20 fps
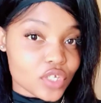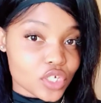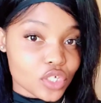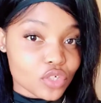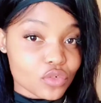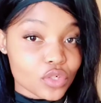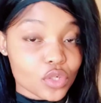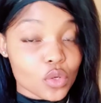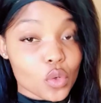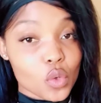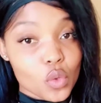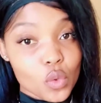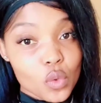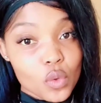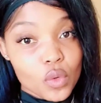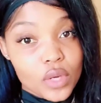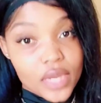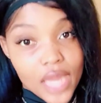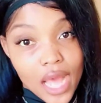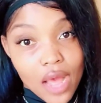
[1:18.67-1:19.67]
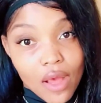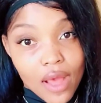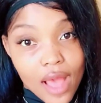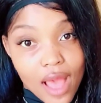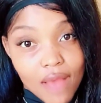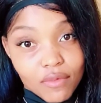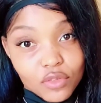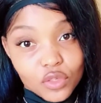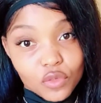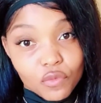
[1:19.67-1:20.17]
children who now
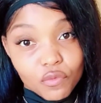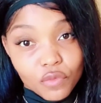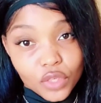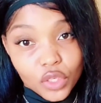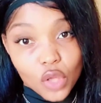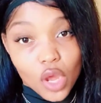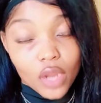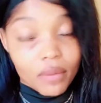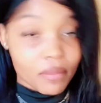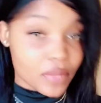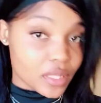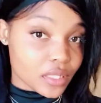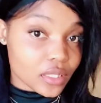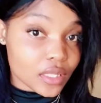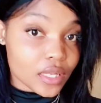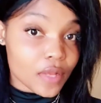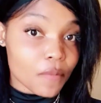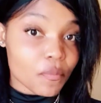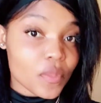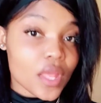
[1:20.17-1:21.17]
have to feed on milk,